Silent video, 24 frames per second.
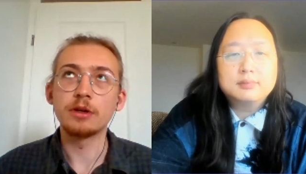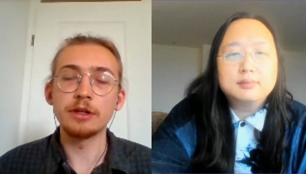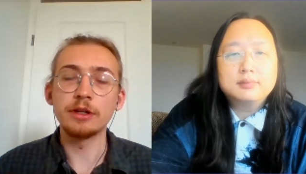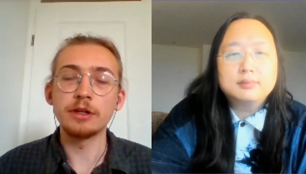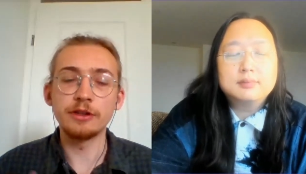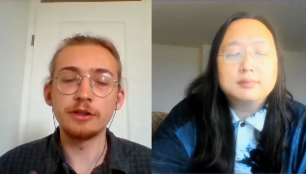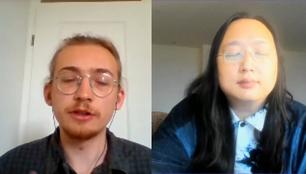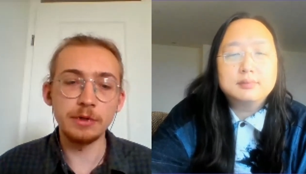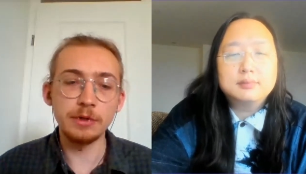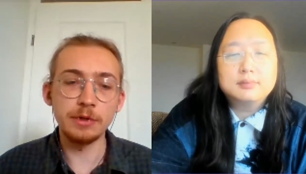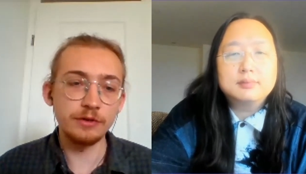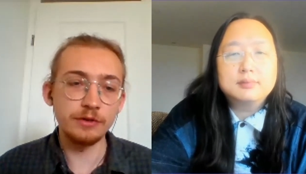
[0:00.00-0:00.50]

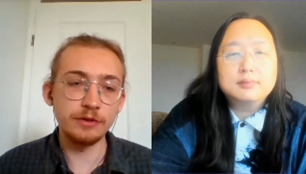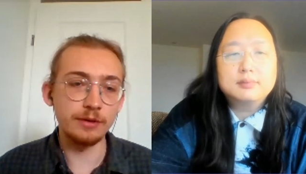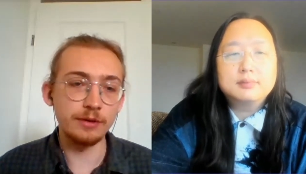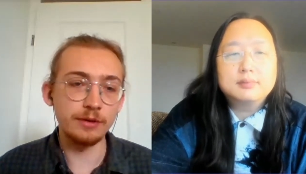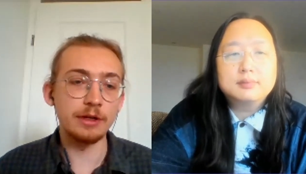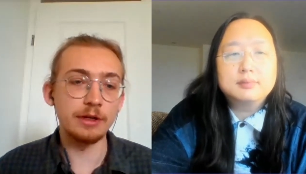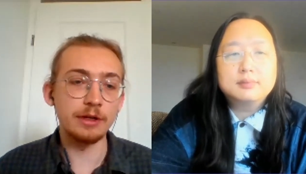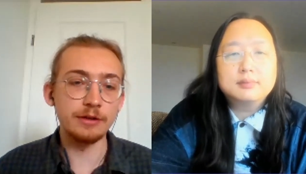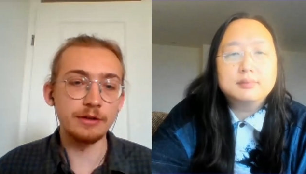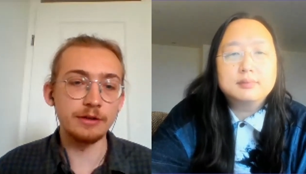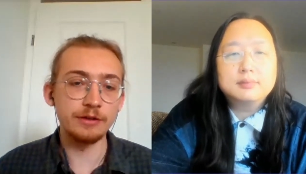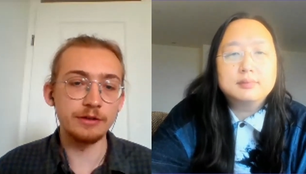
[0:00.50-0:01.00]
Speaker 1: conspiracy
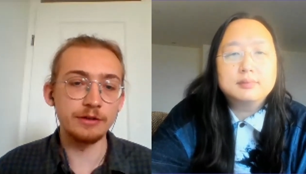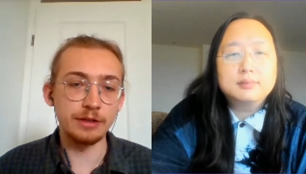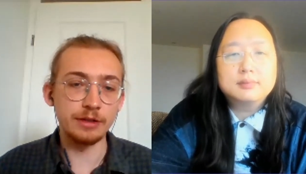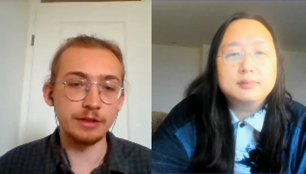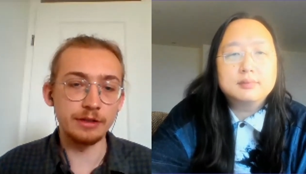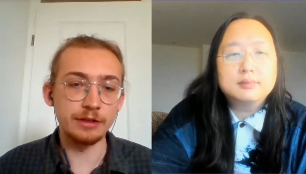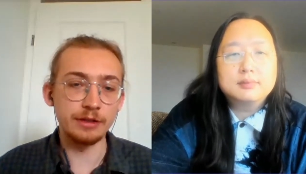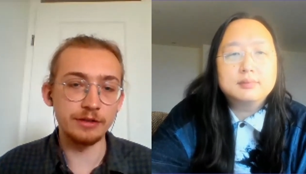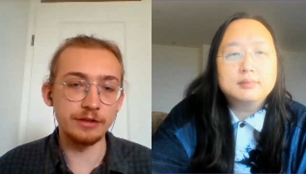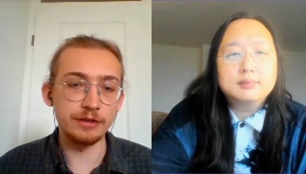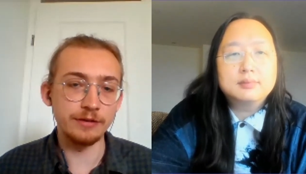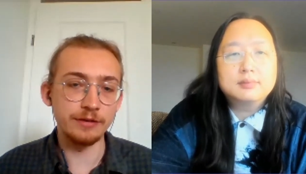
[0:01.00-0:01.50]
theories, and
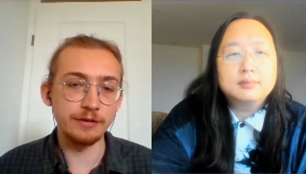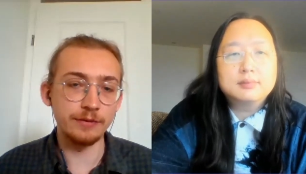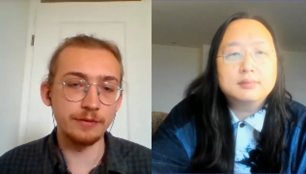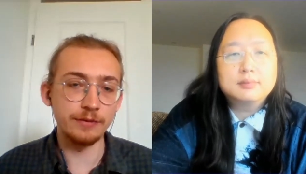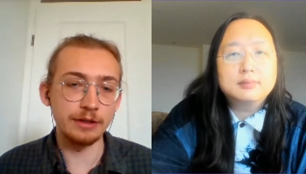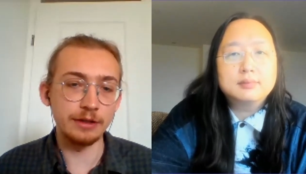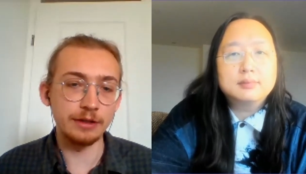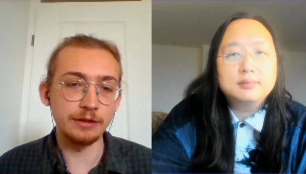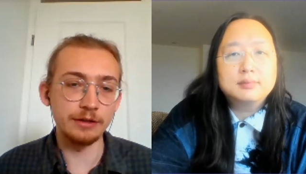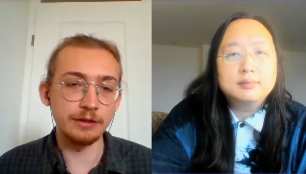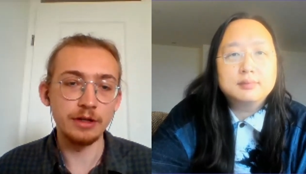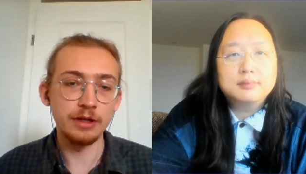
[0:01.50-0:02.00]
these kinds of
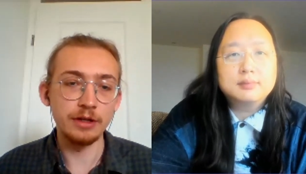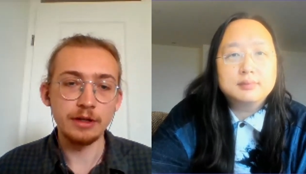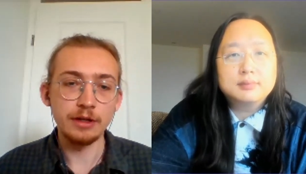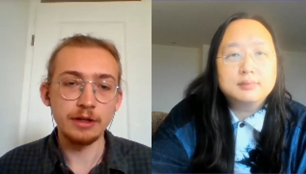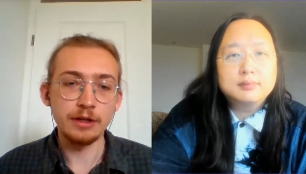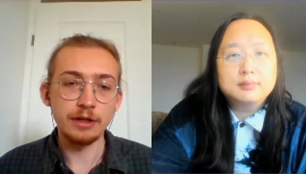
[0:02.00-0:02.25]
things.